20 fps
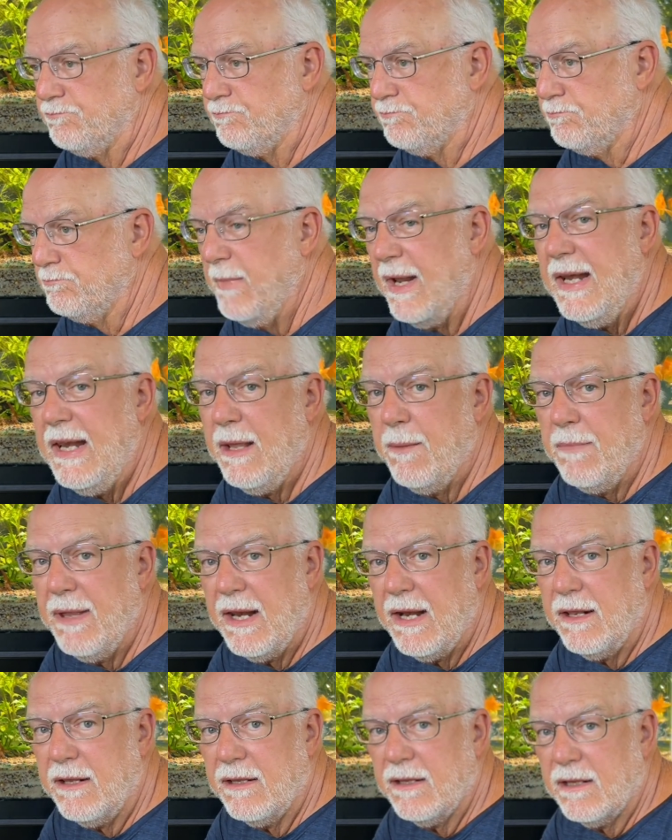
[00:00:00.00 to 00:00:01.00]
medium in
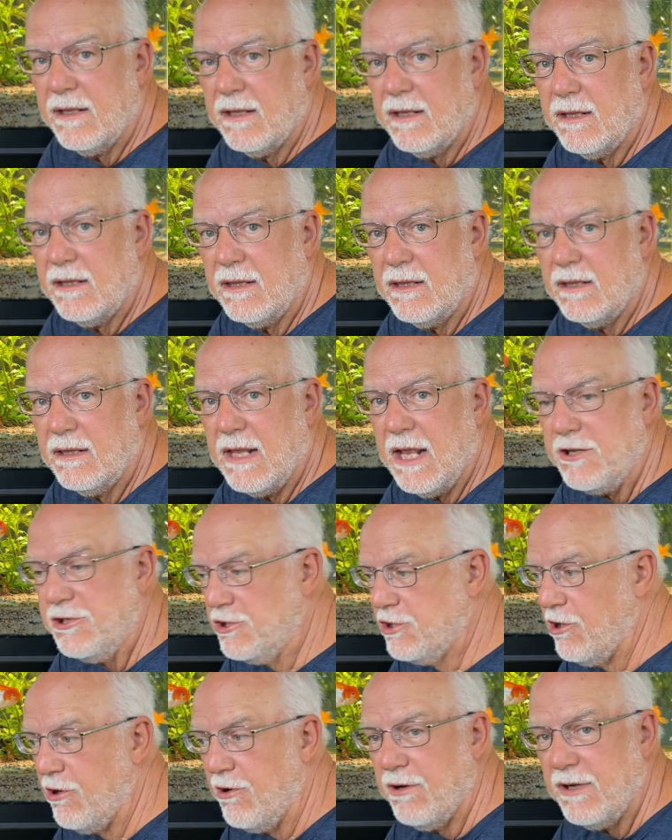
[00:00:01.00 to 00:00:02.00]
it that
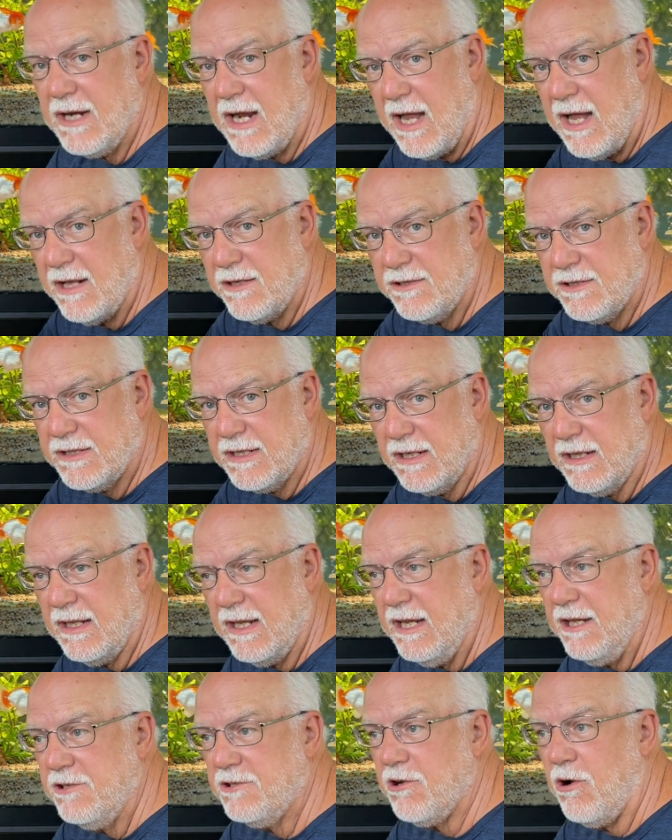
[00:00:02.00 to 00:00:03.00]
churn
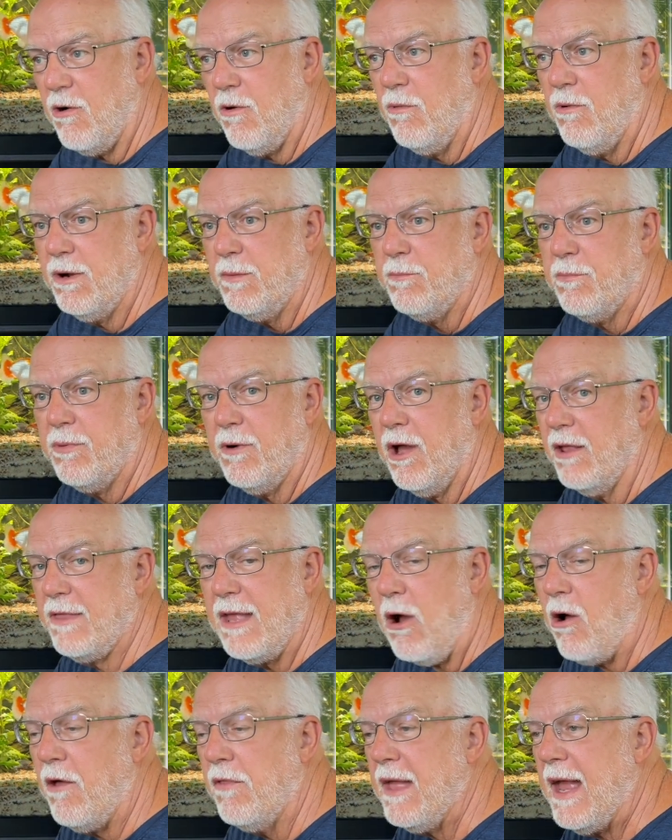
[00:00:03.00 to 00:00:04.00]
constantly. So
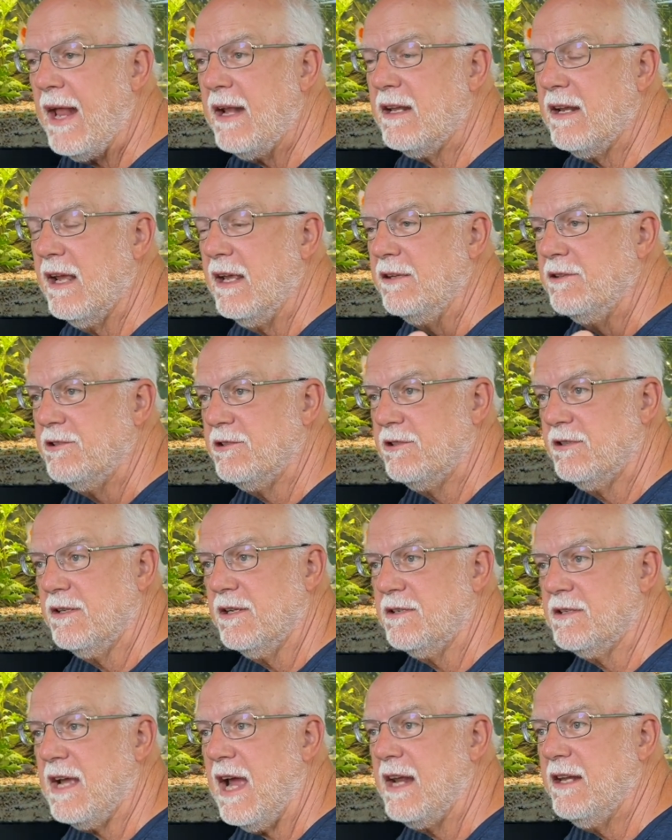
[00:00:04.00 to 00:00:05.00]
all that is
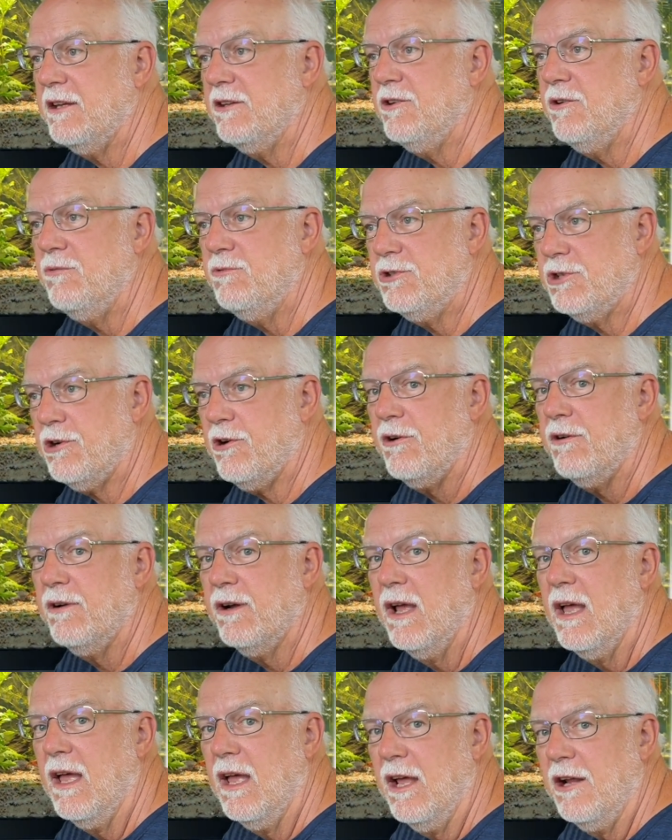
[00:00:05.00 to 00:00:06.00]
designed to do.
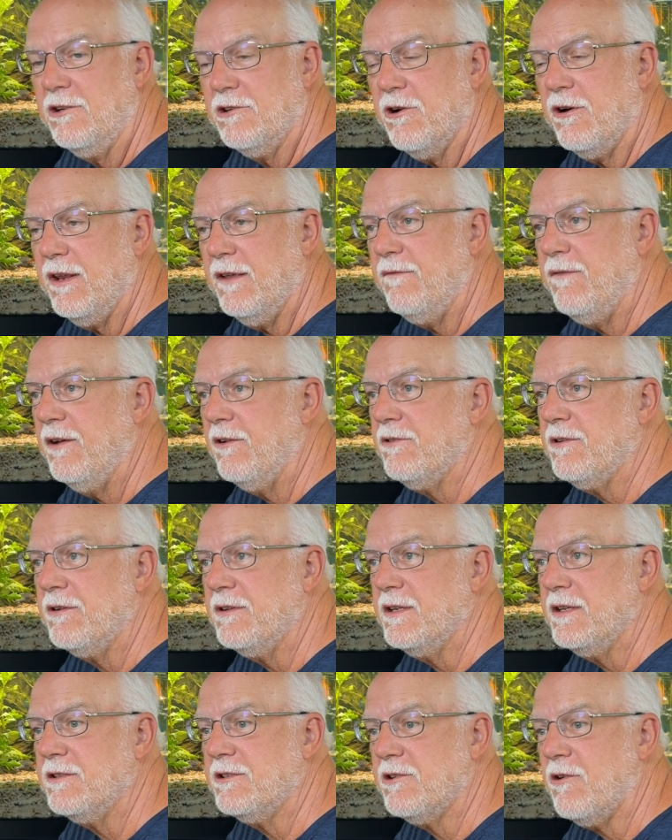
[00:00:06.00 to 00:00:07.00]
Churning
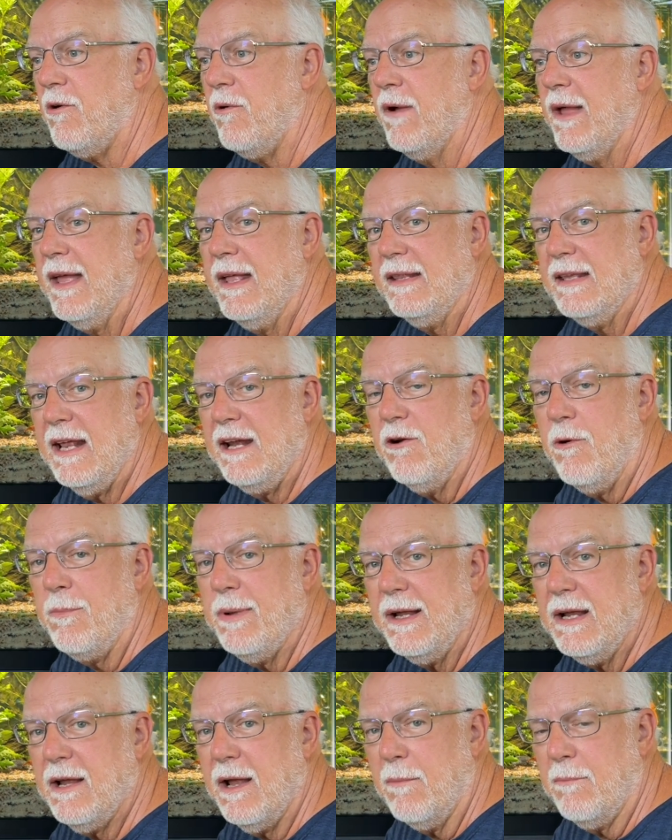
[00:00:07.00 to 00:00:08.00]
filters is so they don't
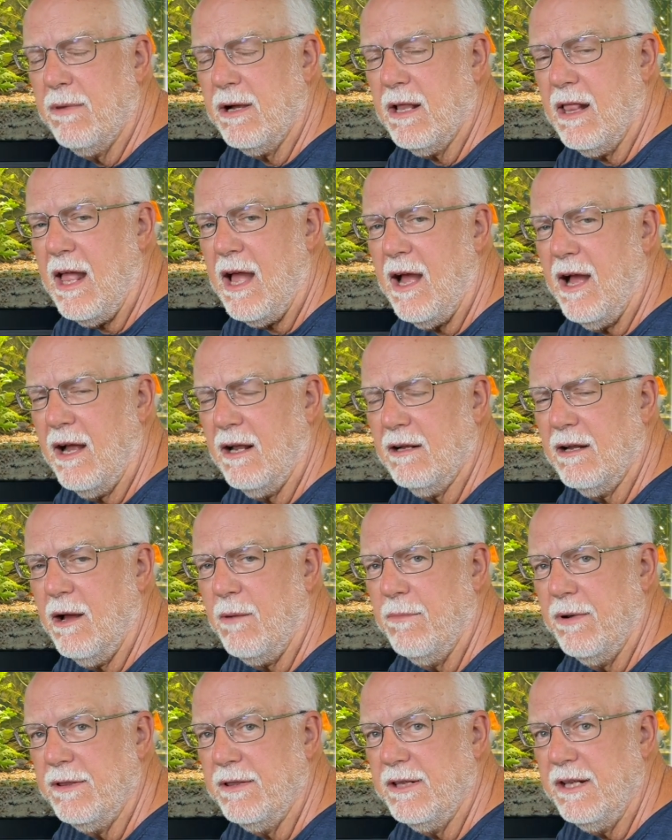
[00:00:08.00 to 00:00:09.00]
become clogged
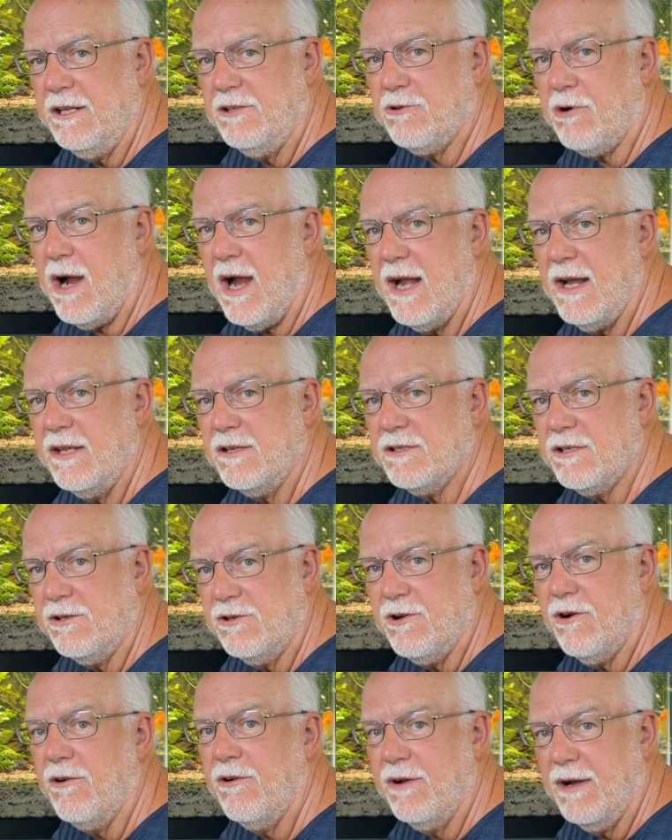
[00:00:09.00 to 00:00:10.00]
up with detritus and
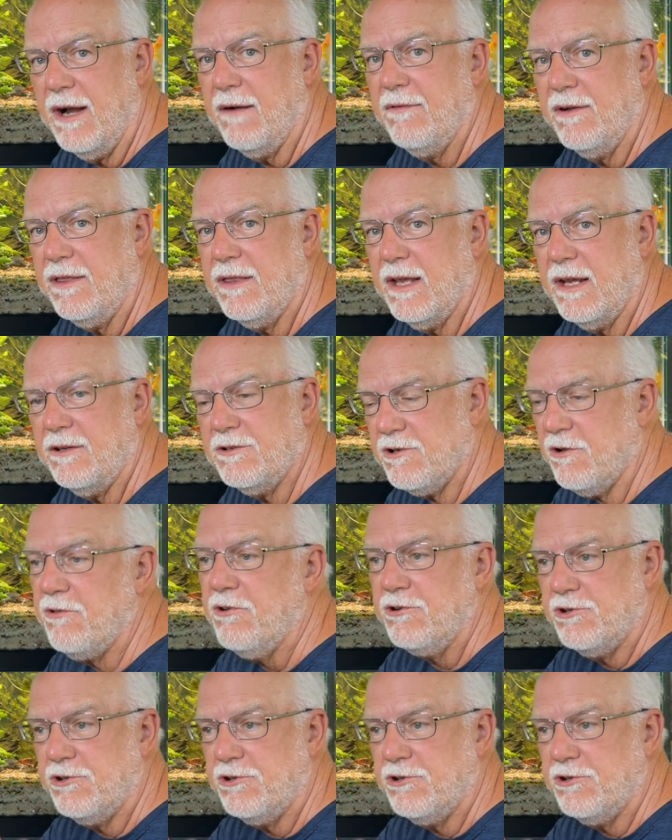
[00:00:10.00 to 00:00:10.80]
dirt and everything. So they're